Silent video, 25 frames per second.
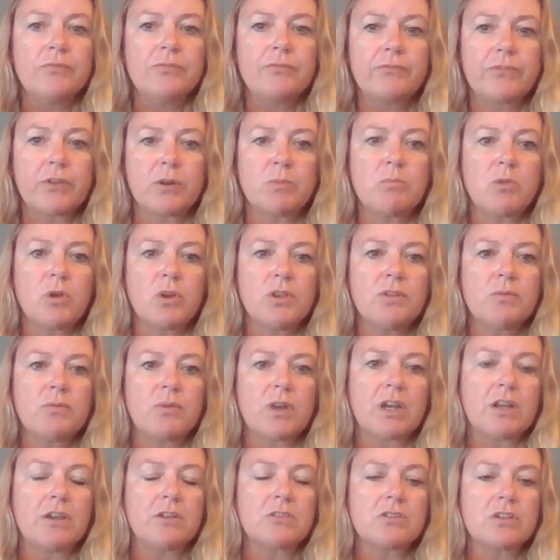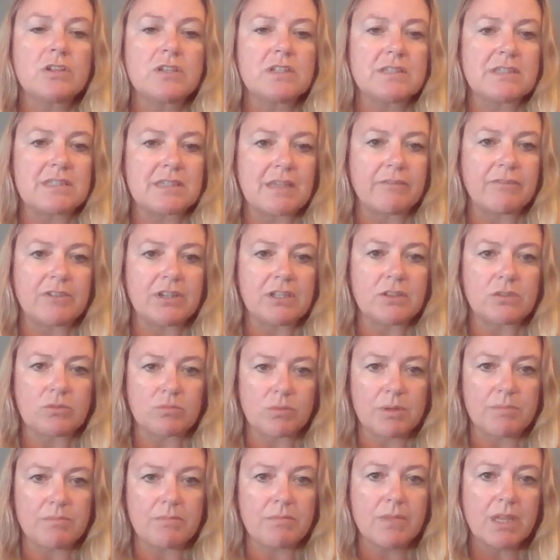For more than
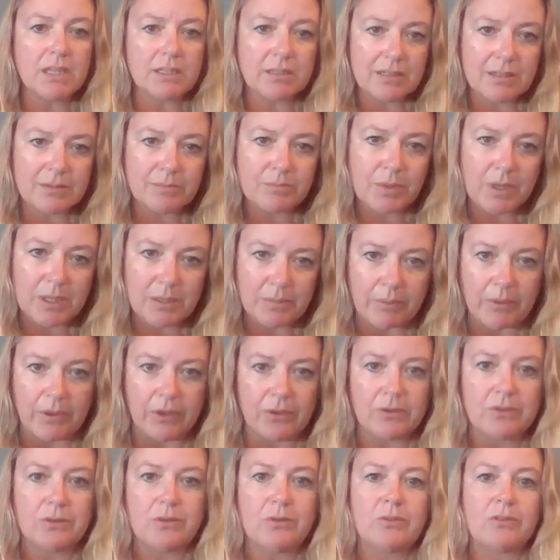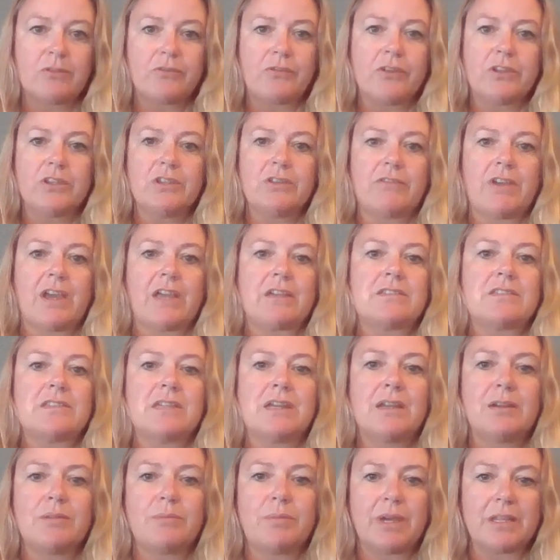173 million people who are fully
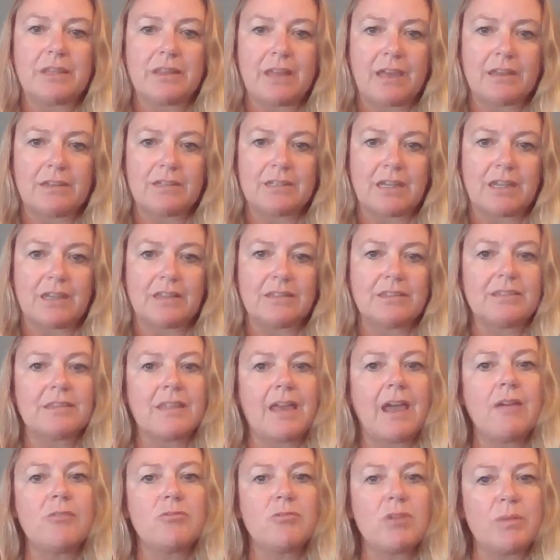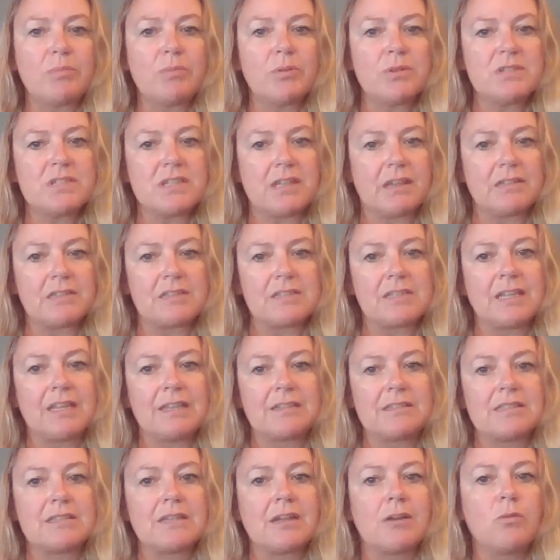vaccinated by that date, that represents
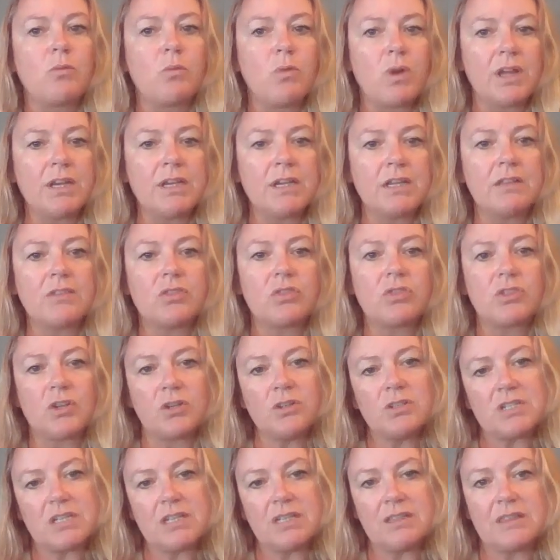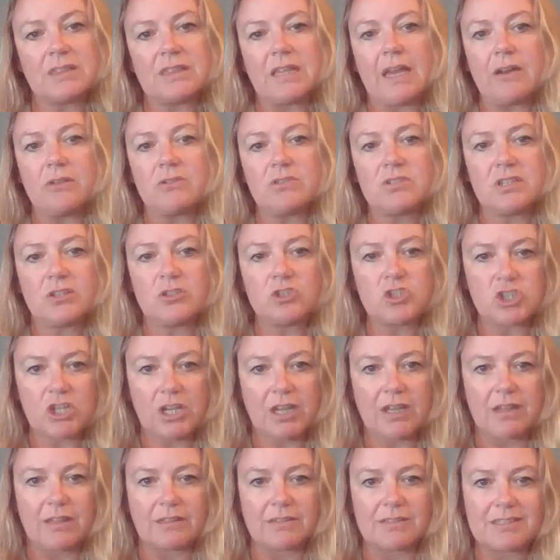less than a 1 in 13,000
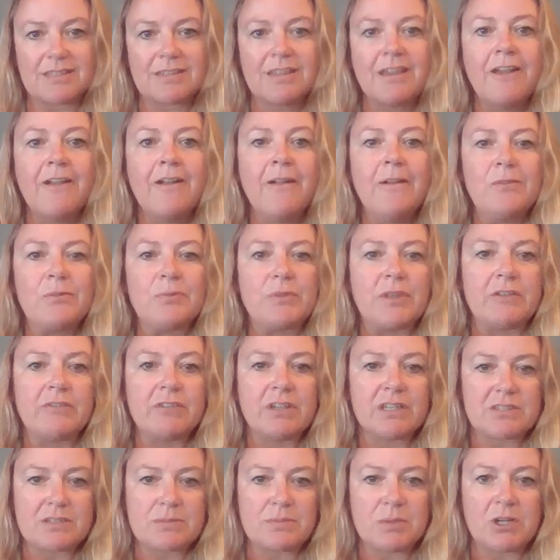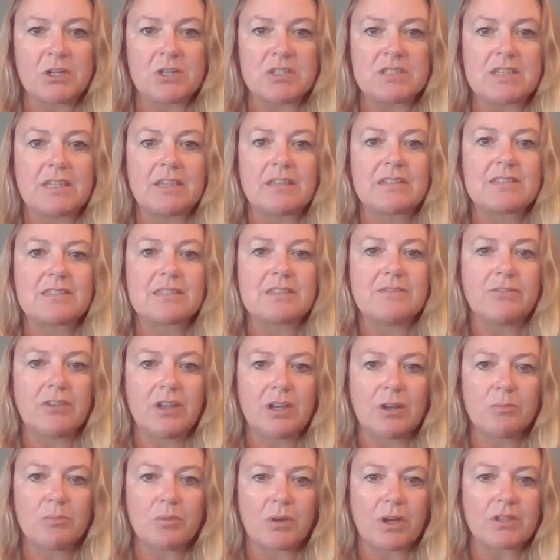chance of experiencing a
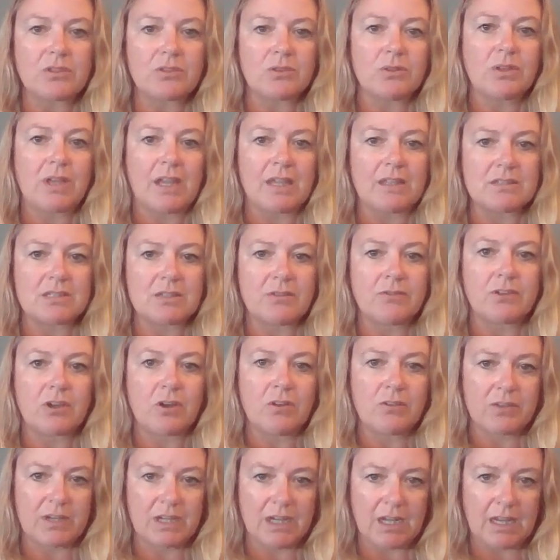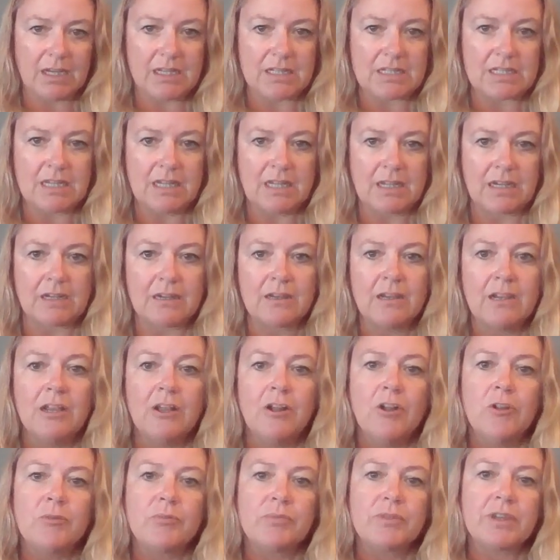severe breakthrough case of COVID-19.
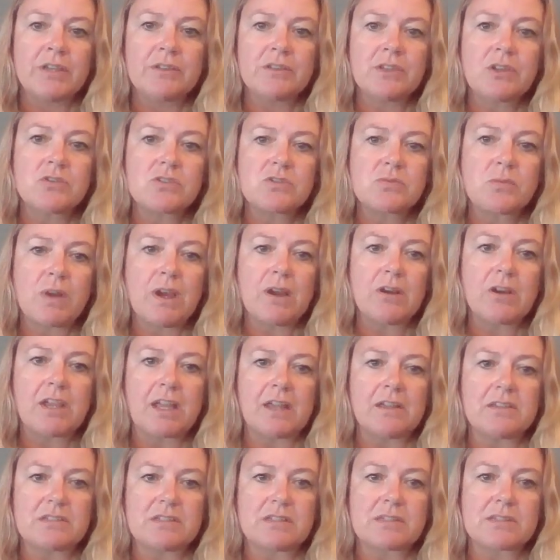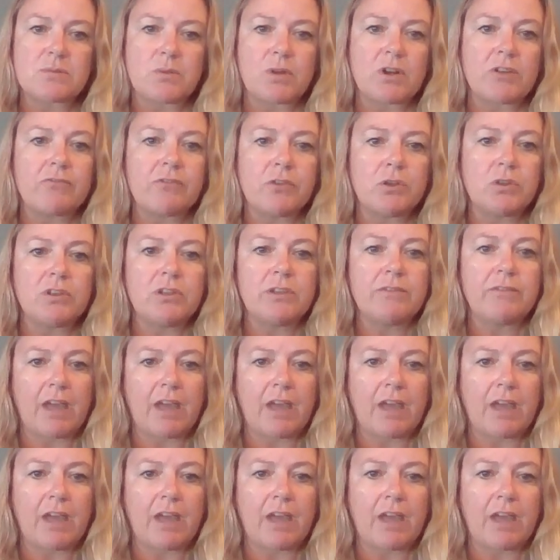In those rare cases when a fully